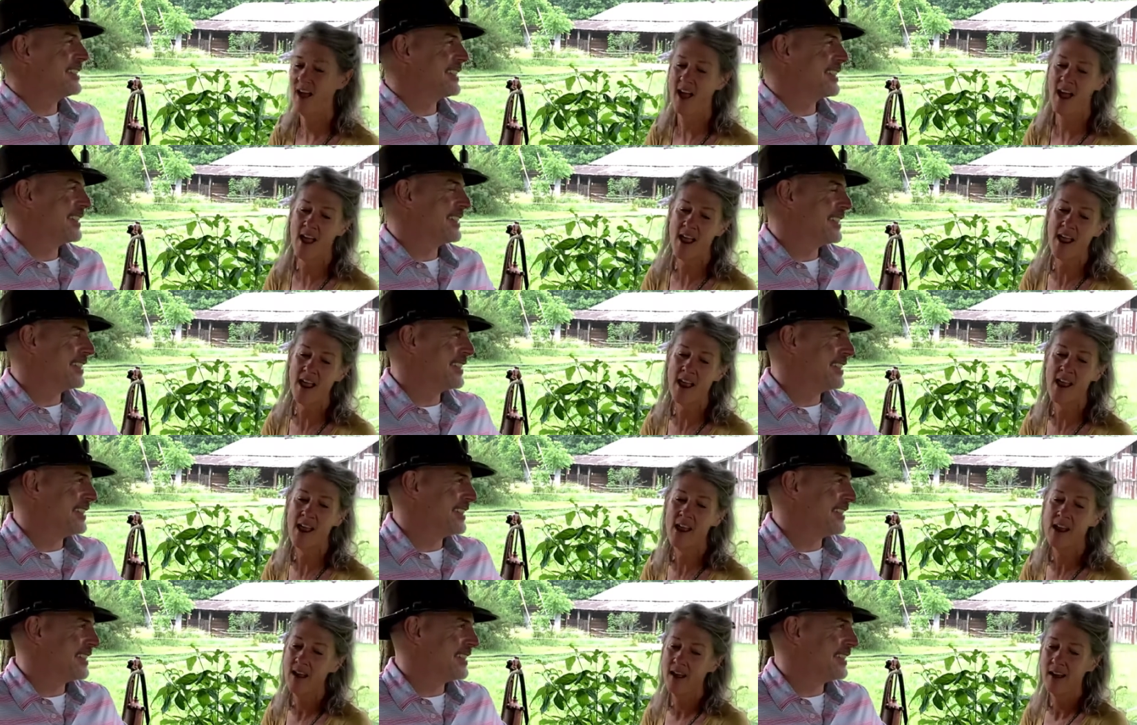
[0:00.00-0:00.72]

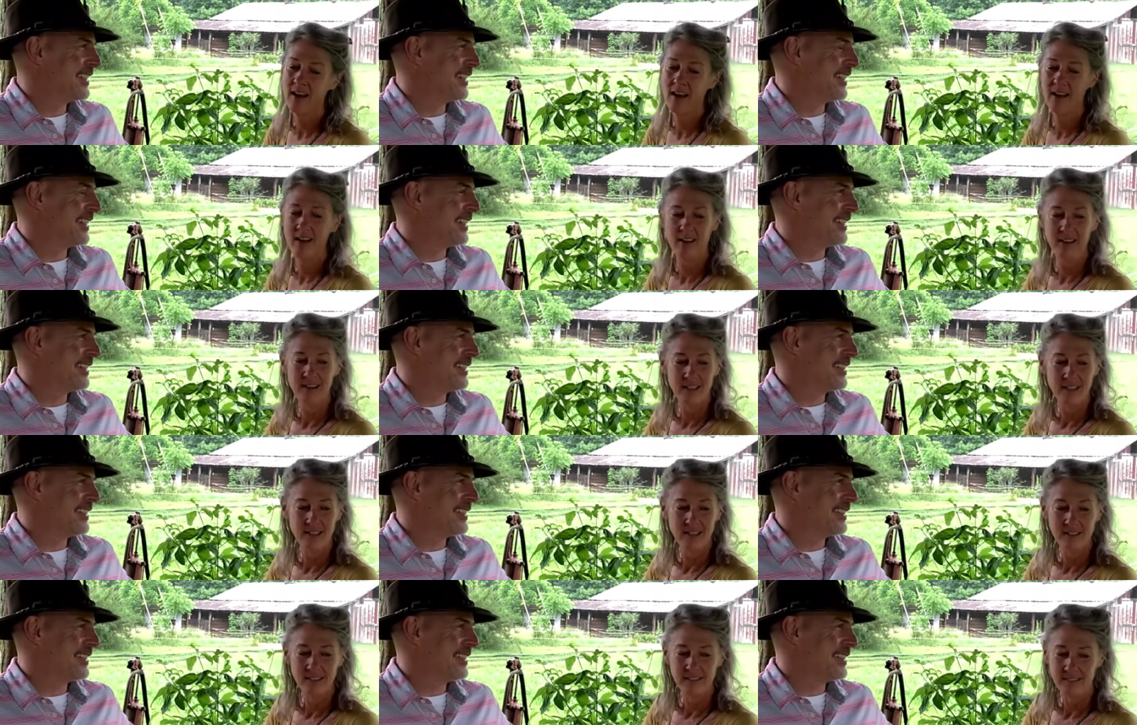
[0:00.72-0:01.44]
Speaker 1: I
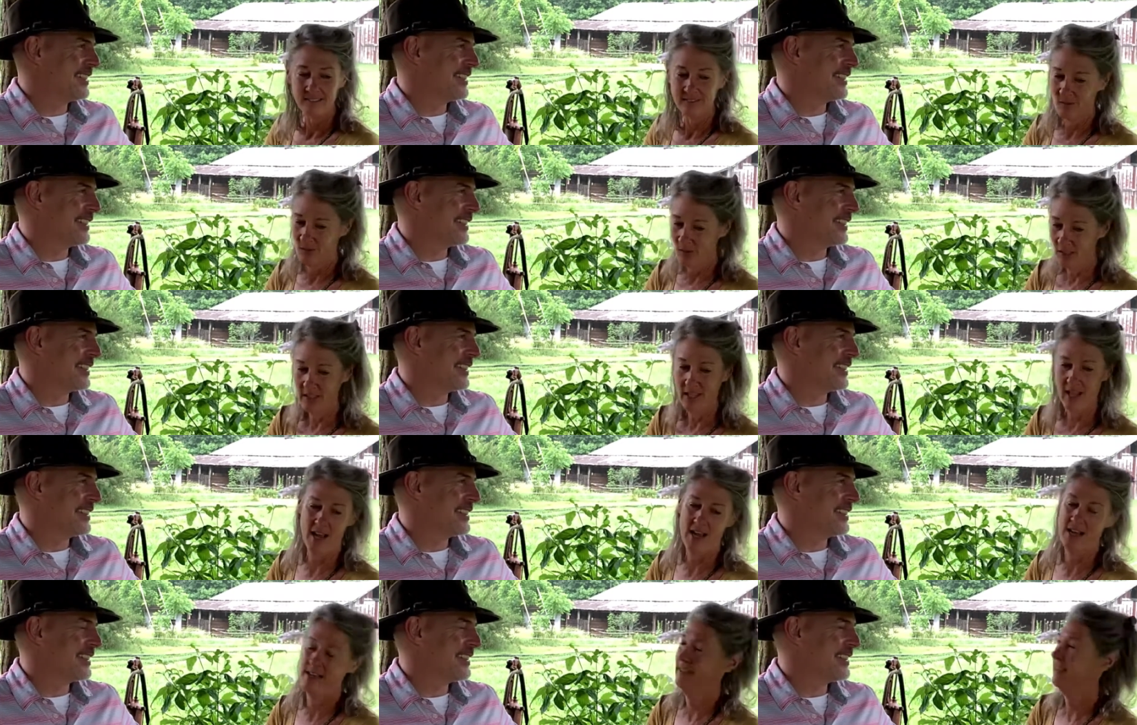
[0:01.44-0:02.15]

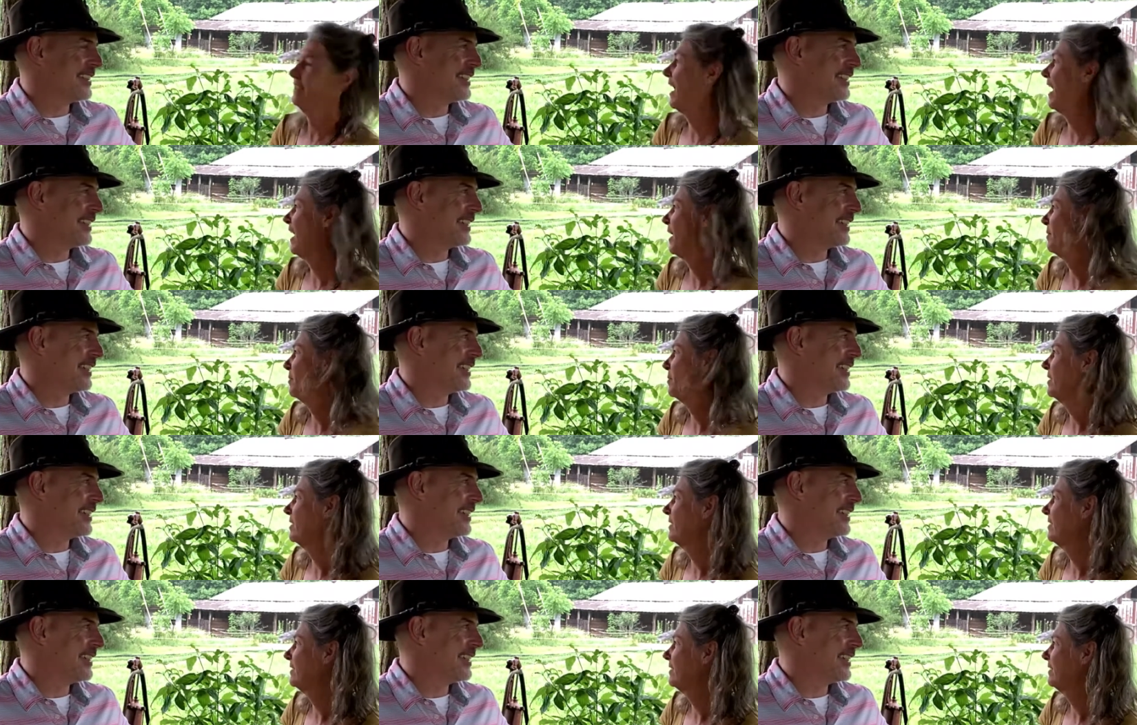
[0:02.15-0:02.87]
realized I
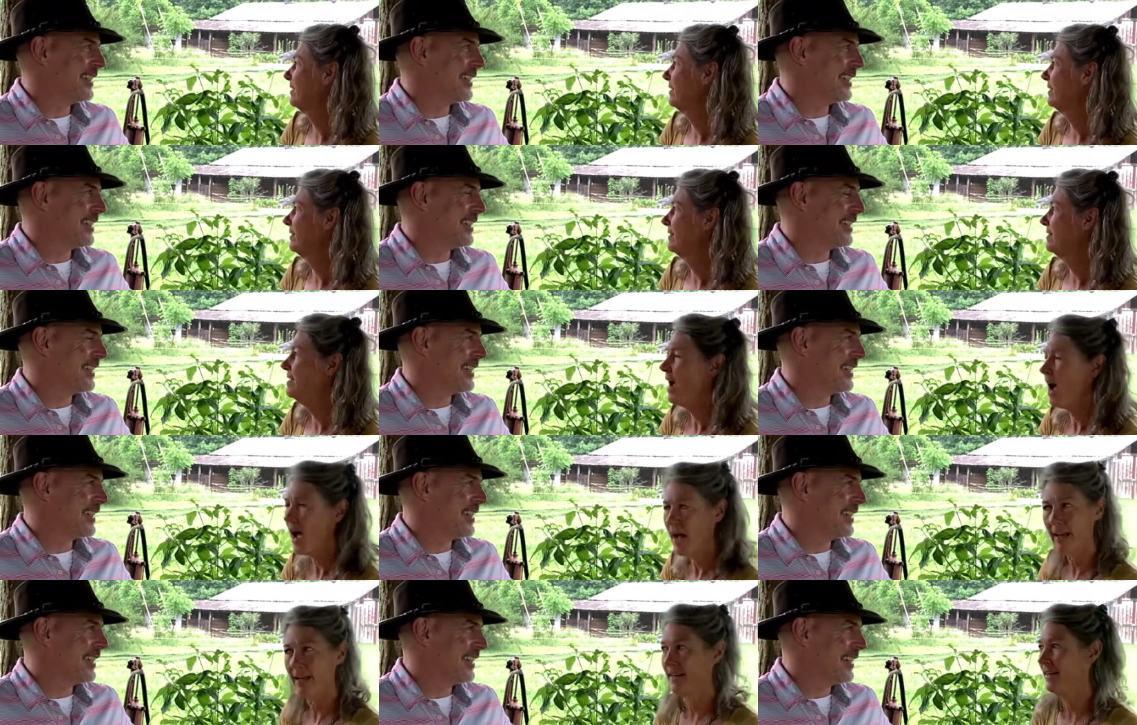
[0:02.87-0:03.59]
was
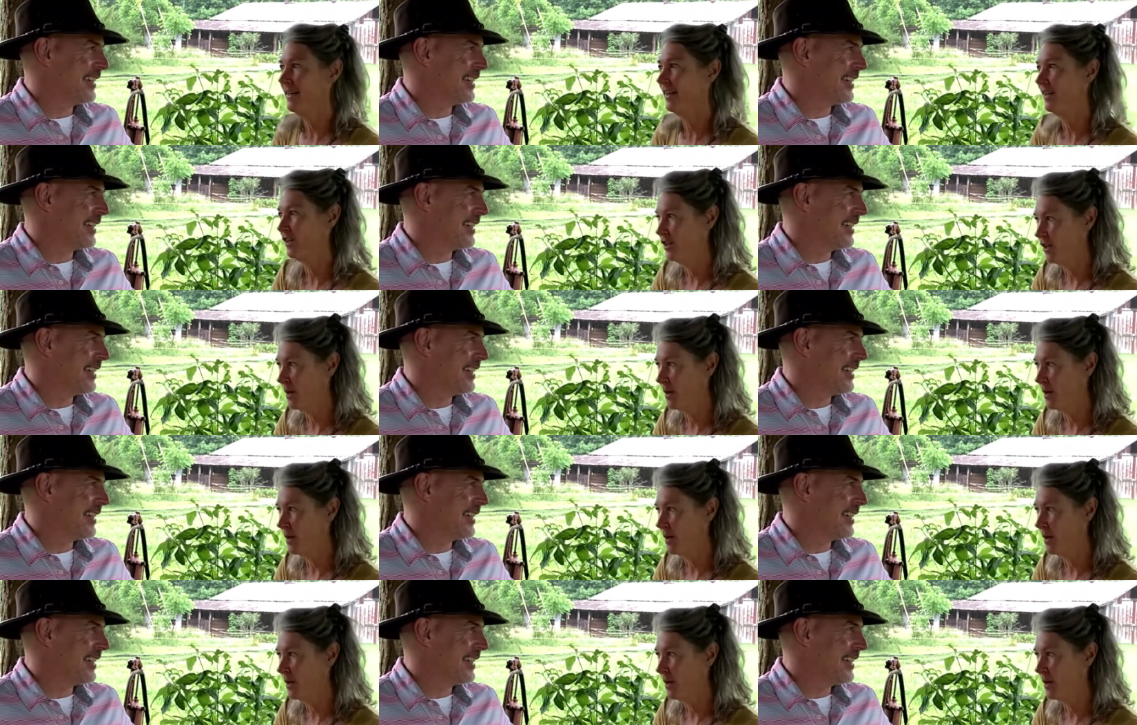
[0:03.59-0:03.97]
not getting